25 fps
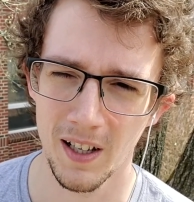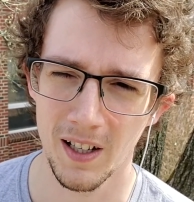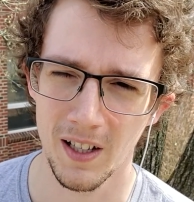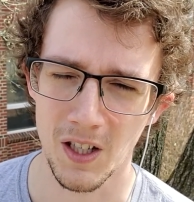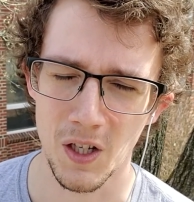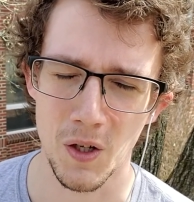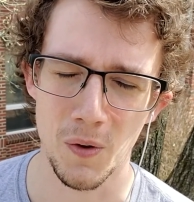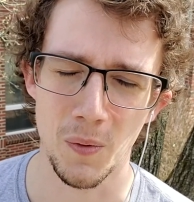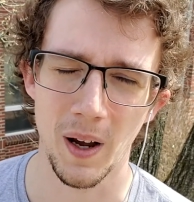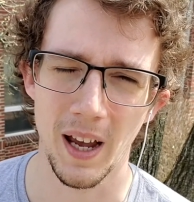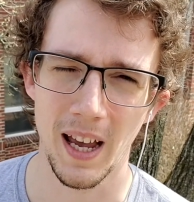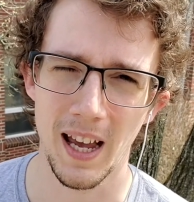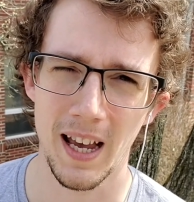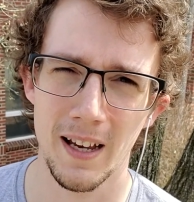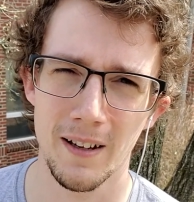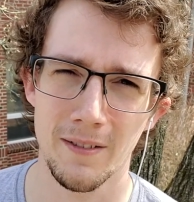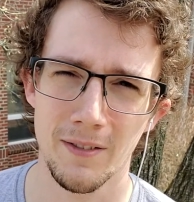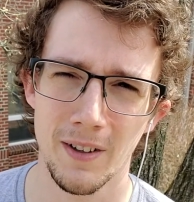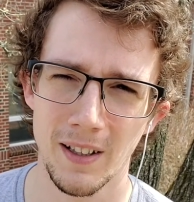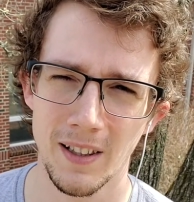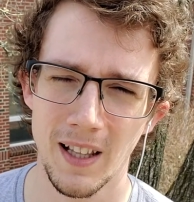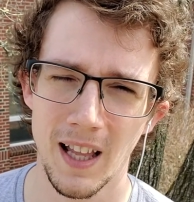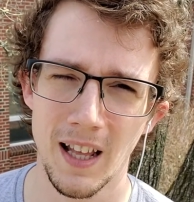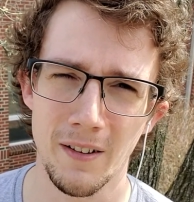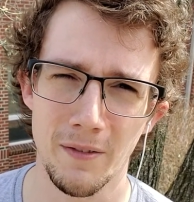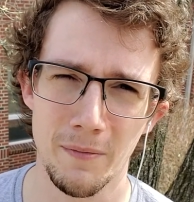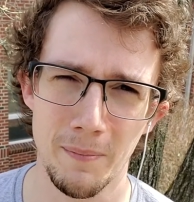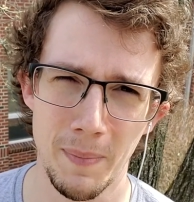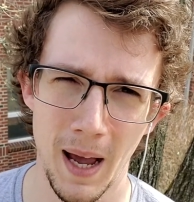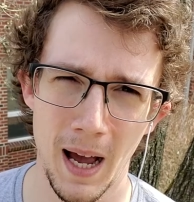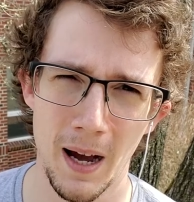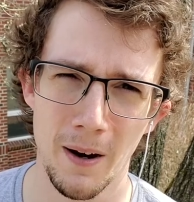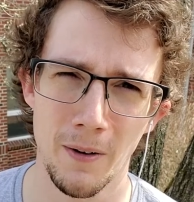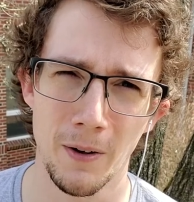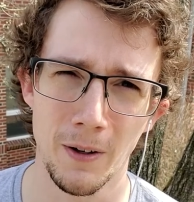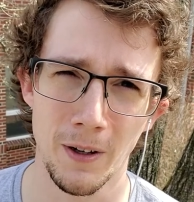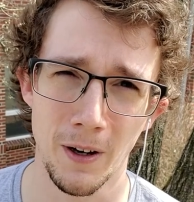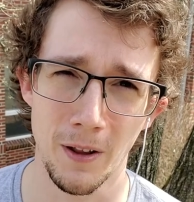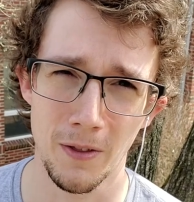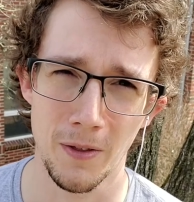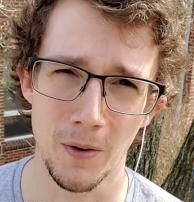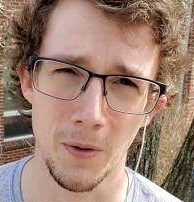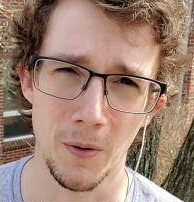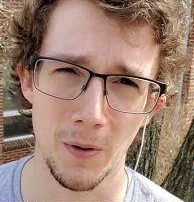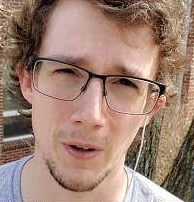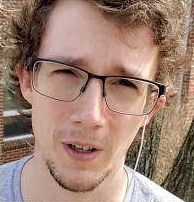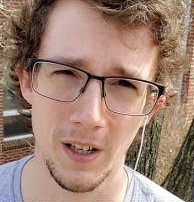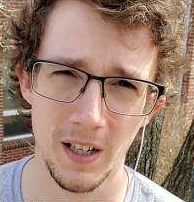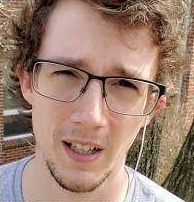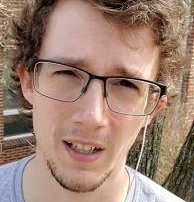you have a lot of power and
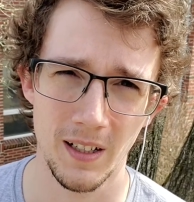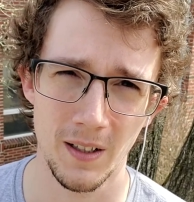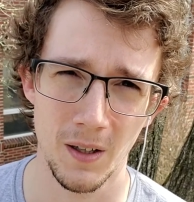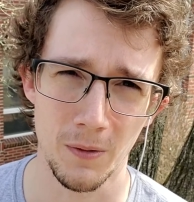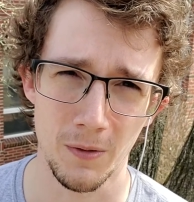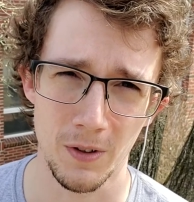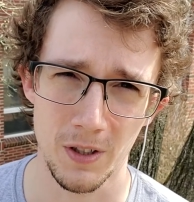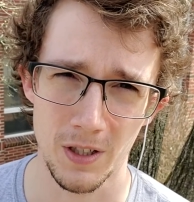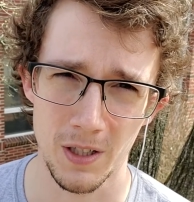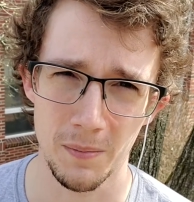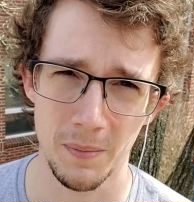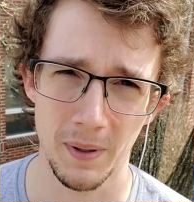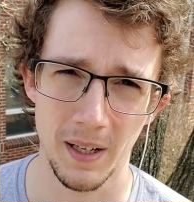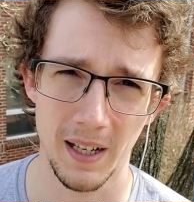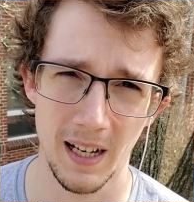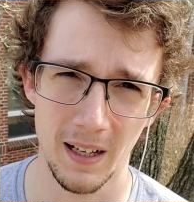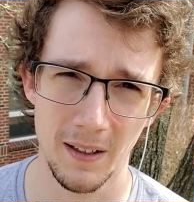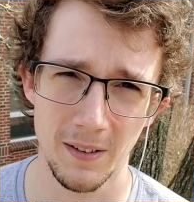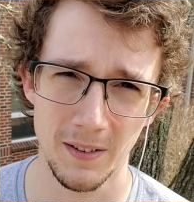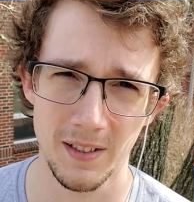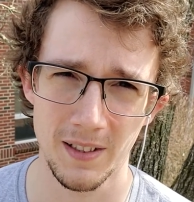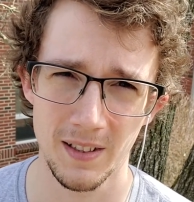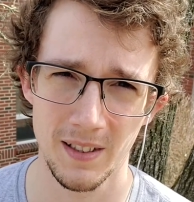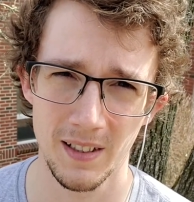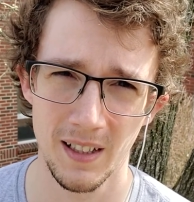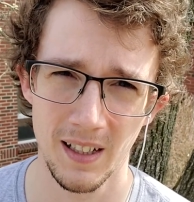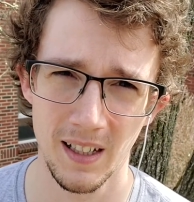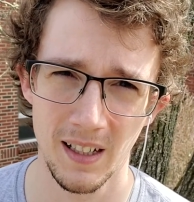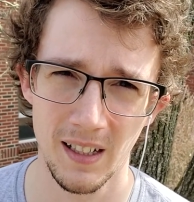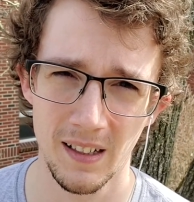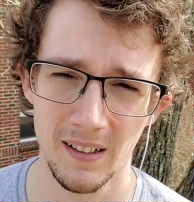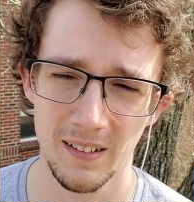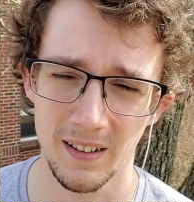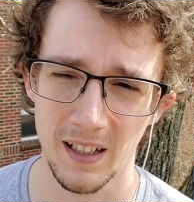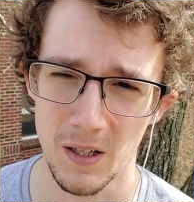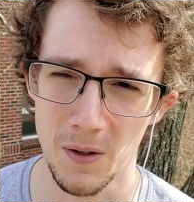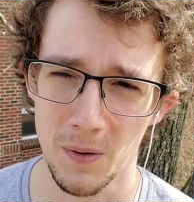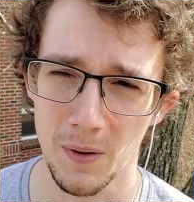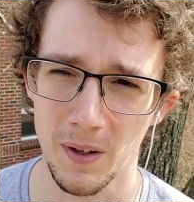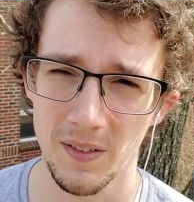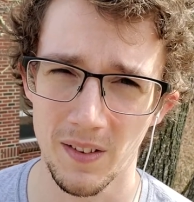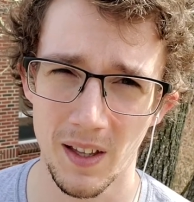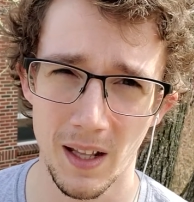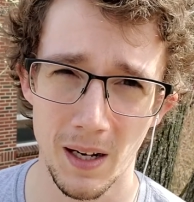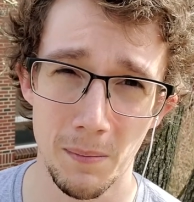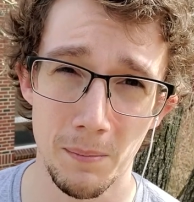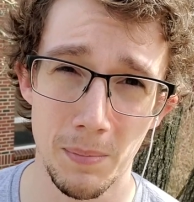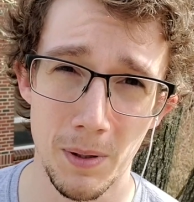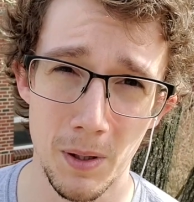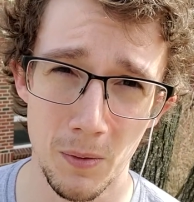authority over somebody else that you can
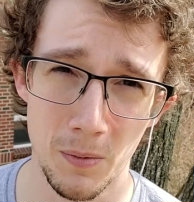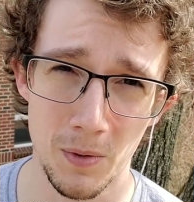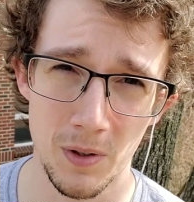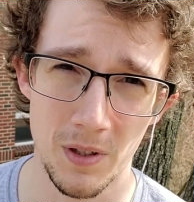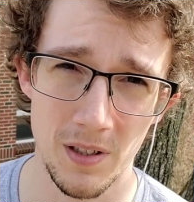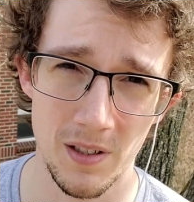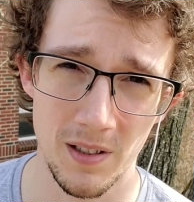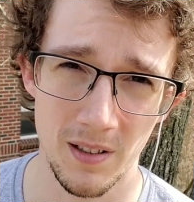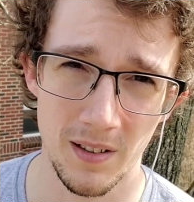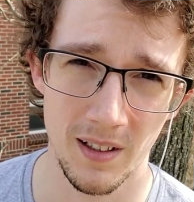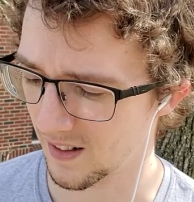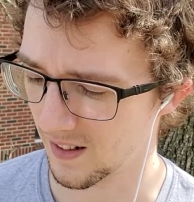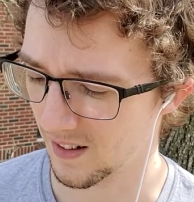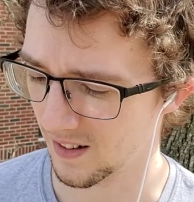then abuse.